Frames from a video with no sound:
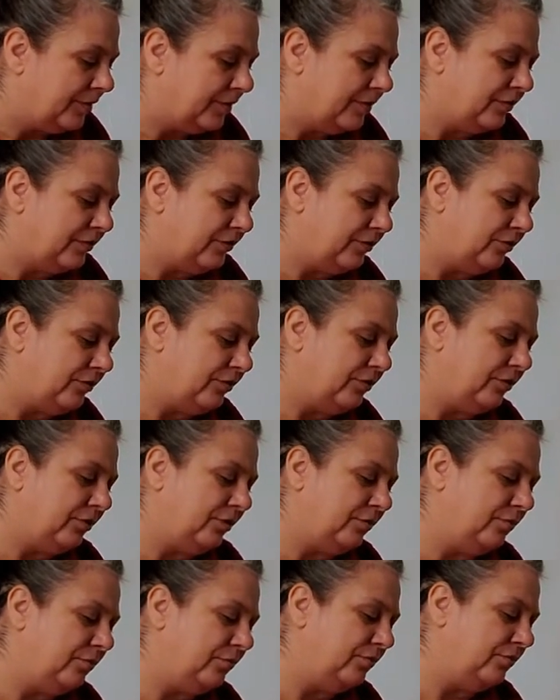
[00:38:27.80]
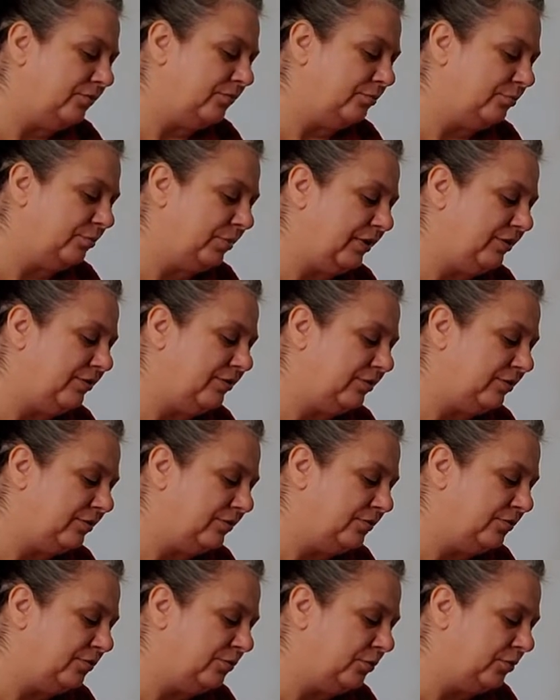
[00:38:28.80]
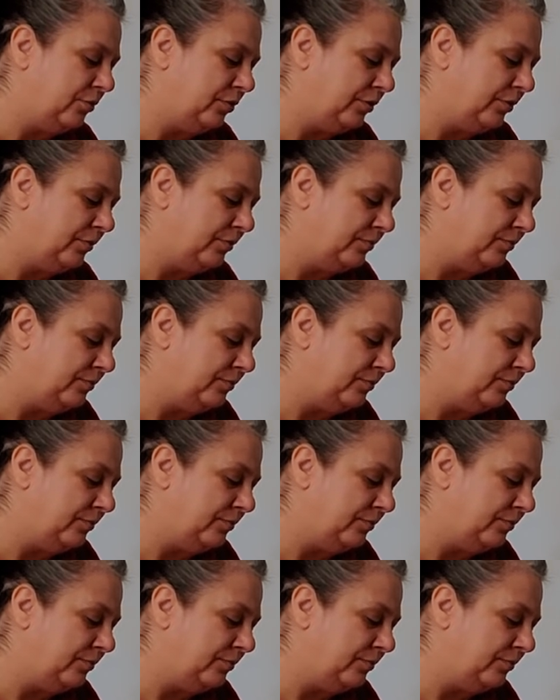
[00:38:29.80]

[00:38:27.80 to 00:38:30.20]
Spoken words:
This is basically for